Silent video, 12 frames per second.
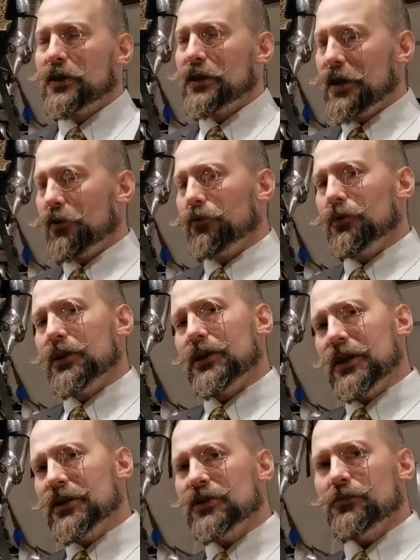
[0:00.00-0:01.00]
Now,
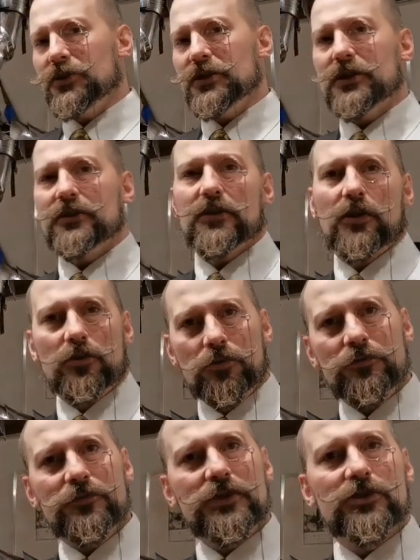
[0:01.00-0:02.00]
it has to be said that a
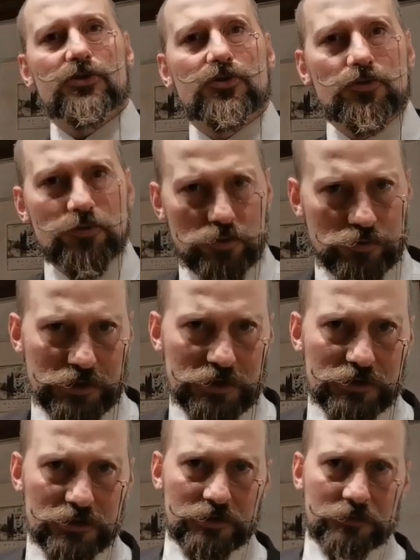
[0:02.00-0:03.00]
lot of these
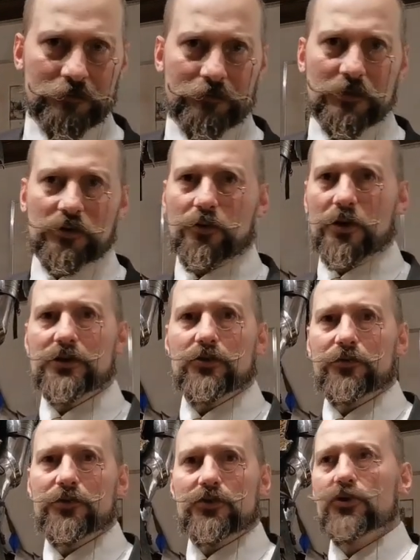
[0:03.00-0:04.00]
drawings quite
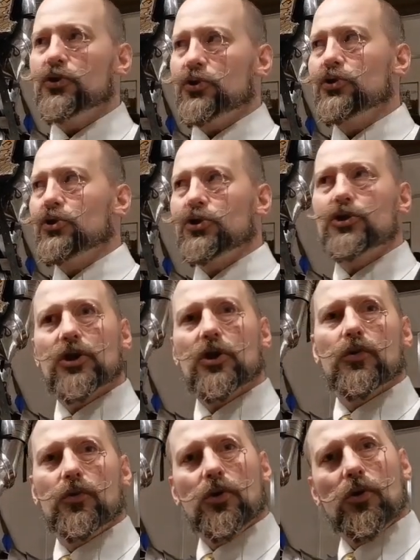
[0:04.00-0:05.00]
often just
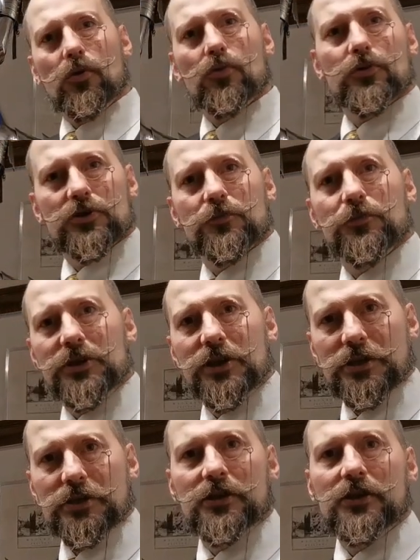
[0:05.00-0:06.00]
show a horse
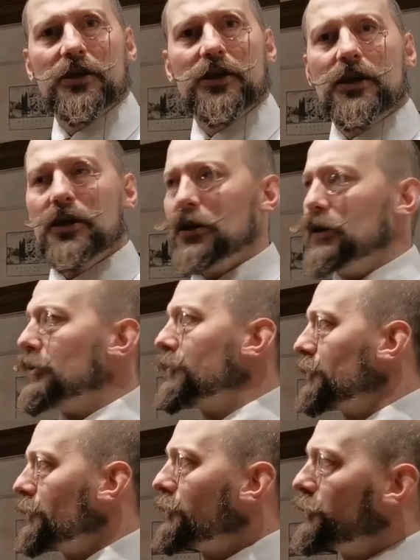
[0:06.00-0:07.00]
being
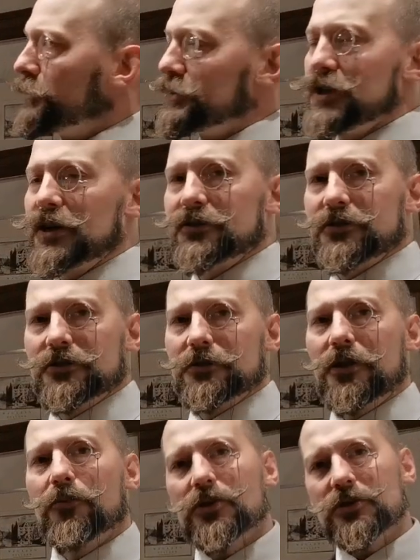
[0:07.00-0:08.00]
protected.
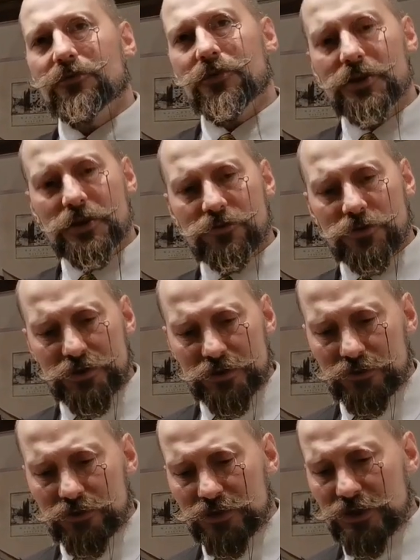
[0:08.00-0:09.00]
And what is very
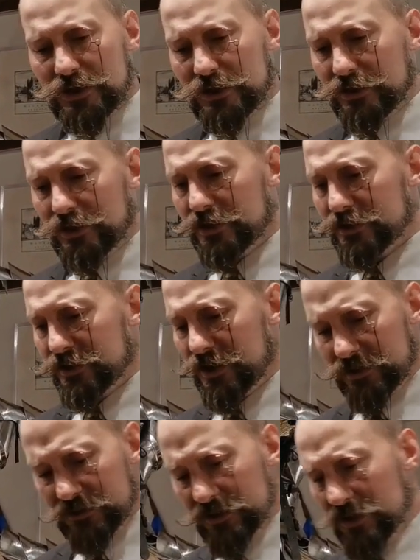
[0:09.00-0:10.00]
interesting to see is
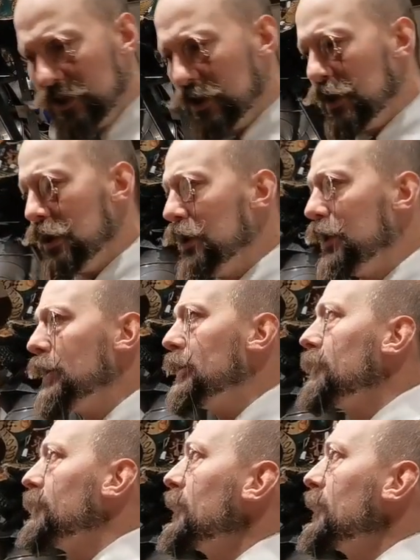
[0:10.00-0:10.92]
that, in